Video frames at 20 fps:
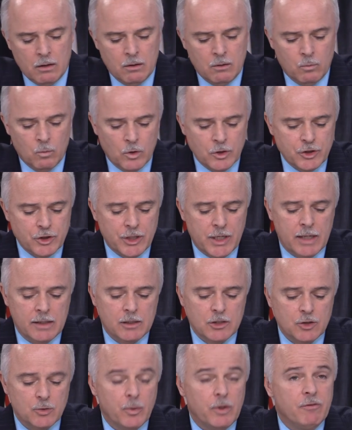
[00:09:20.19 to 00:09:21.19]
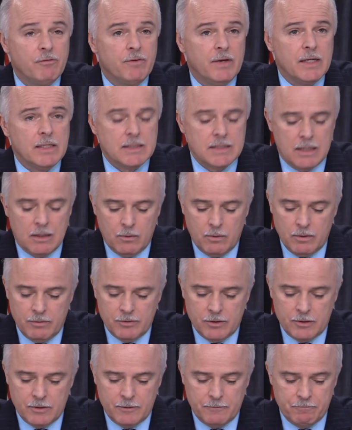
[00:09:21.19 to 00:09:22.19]
One challenge we face,
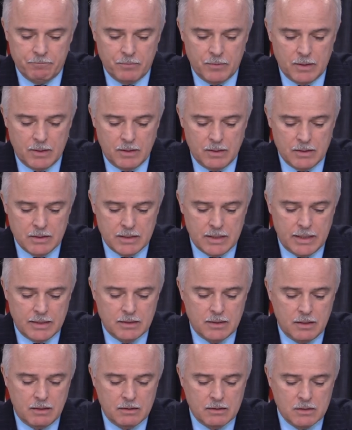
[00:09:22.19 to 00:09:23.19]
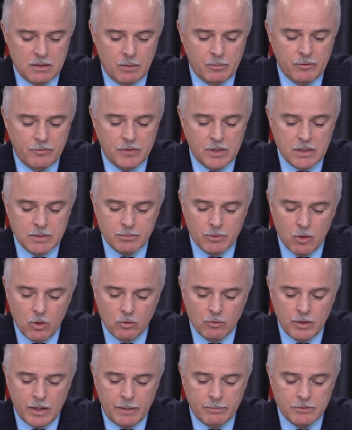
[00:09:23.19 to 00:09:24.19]
however, is that some of these
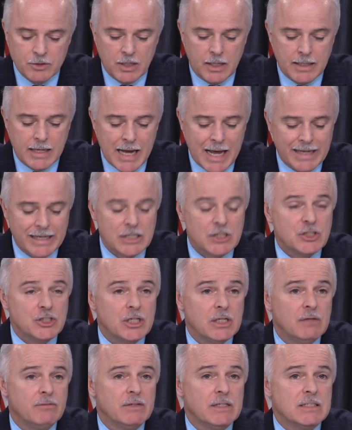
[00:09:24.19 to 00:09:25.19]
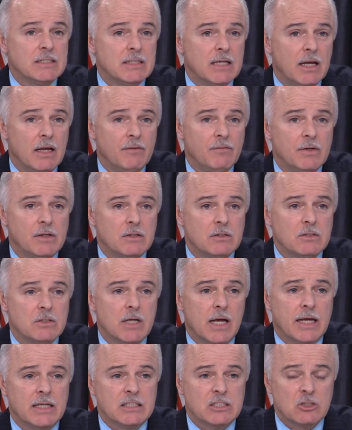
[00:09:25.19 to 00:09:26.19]
programs are not achieving savings
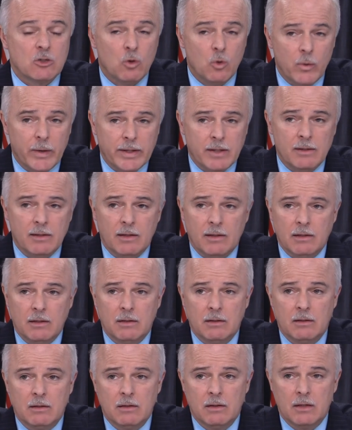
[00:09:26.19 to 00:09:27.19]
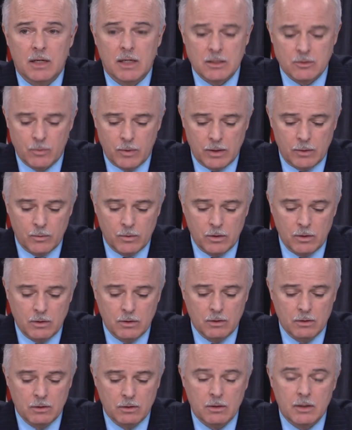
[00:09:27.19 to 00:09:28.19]
as quickly as we would
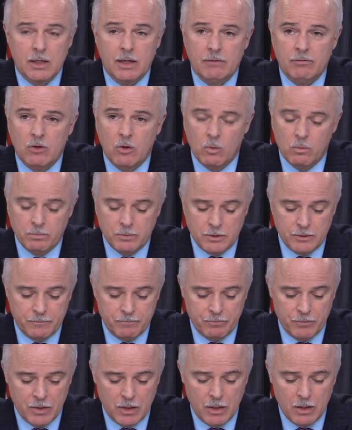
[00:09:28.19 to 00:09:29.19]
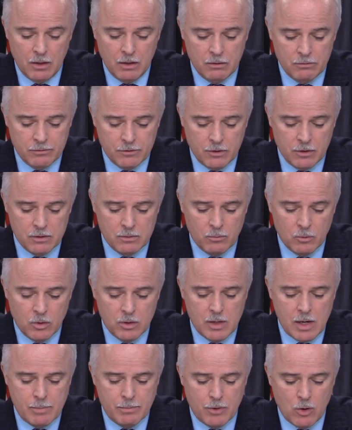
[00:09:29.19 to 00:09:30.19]
have hoped. Furthermore,
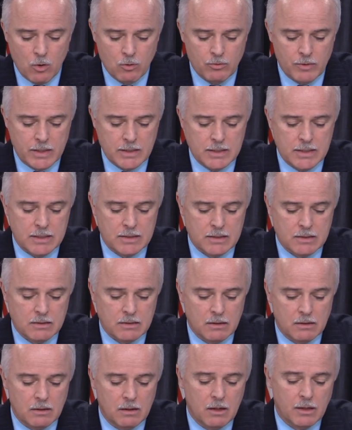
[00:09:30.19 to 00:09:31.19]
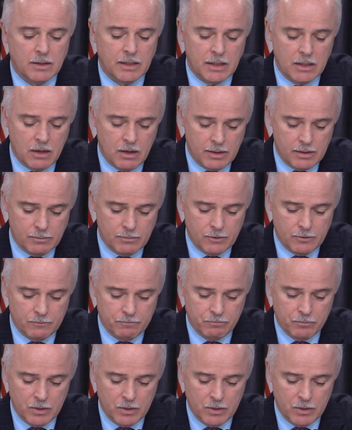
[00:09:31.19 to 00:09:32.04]
our progress is undeniable.